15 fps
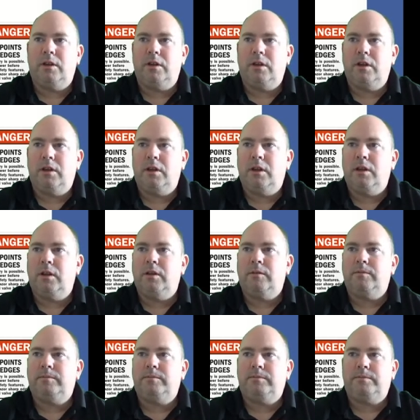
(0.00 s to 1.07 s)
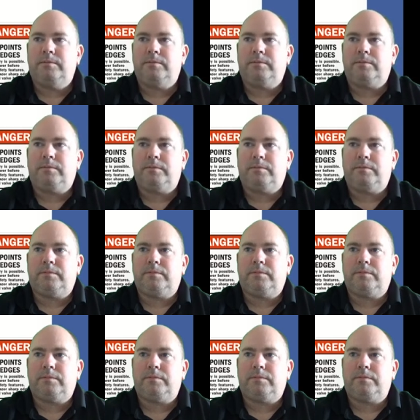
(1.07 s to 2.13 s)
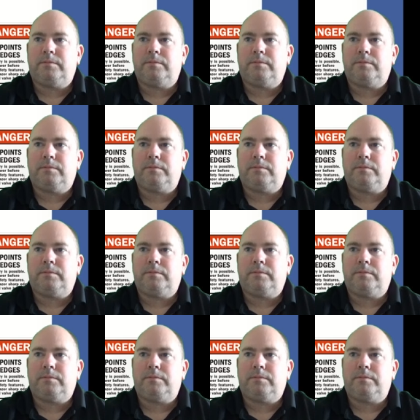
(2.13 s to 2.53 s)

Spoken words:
[no speech]